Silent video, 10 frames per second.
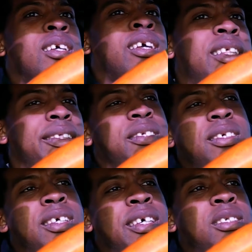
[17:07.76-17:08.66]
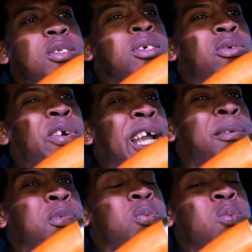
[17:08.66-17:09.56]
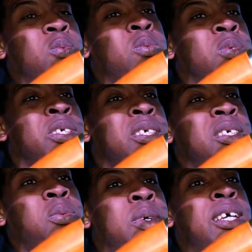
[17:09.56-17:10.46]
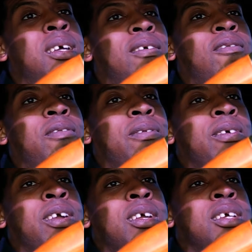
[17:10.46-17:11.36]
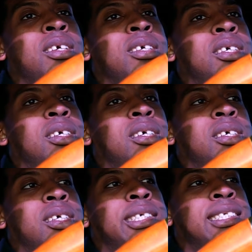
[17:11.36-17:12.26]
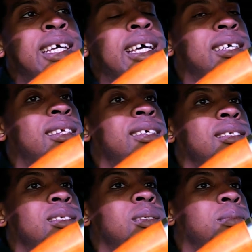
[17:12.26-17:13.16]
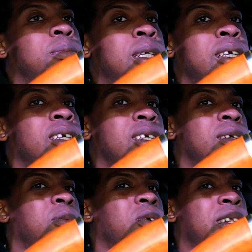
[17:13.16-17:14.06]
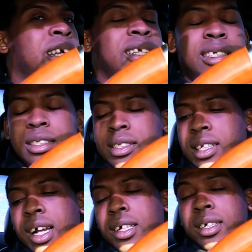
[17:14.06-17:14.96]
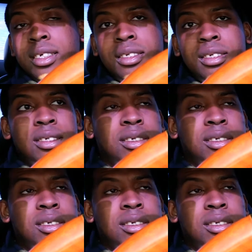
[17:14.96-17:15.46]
I think this clutch grabs really well for a stock clutch, but more likely the stock clutch.